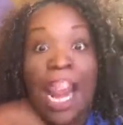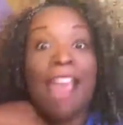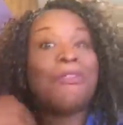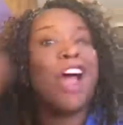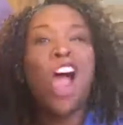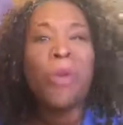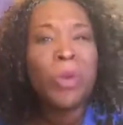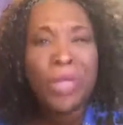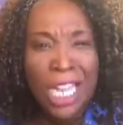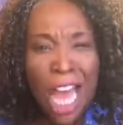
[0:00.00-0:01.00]
Like we all
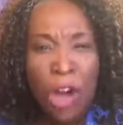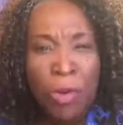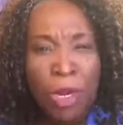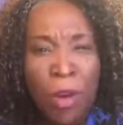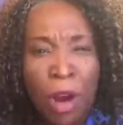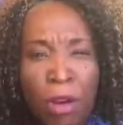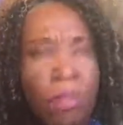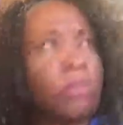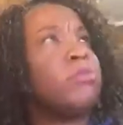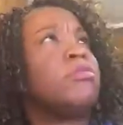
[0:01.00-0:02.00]
want to win the lottery
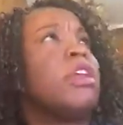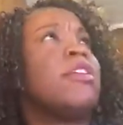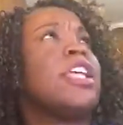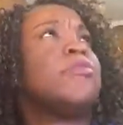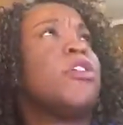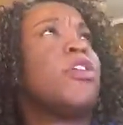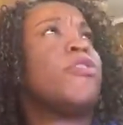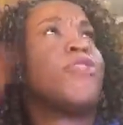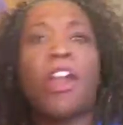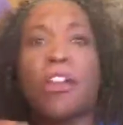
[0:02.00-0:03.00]
tomorrow. No, not
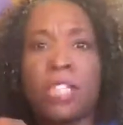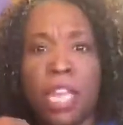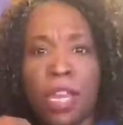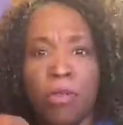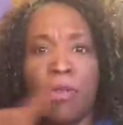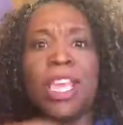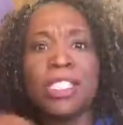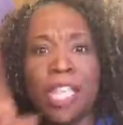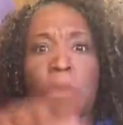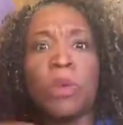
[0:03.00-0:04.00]
tomorrow. Thursday,
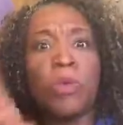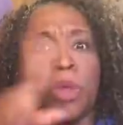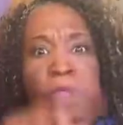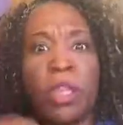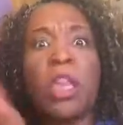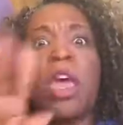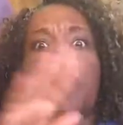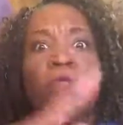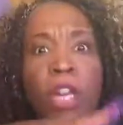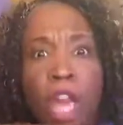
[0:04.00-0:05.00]
Wednesday, when the
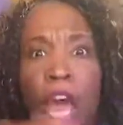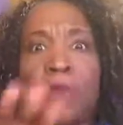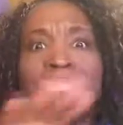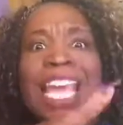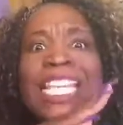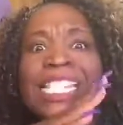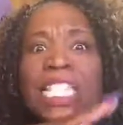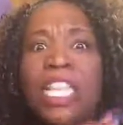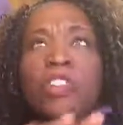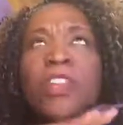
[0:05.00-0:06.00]
lottery is like
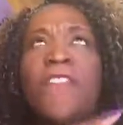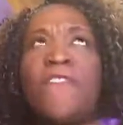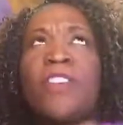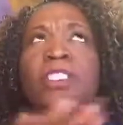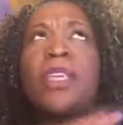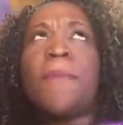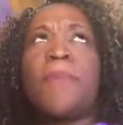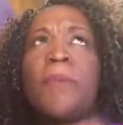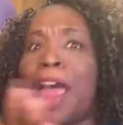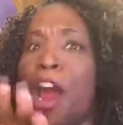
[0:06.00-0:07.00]

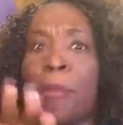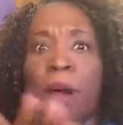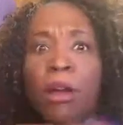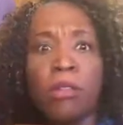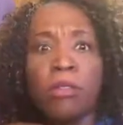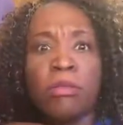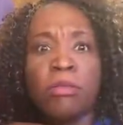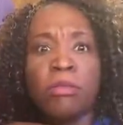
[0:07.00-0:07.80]
650, the Powerball.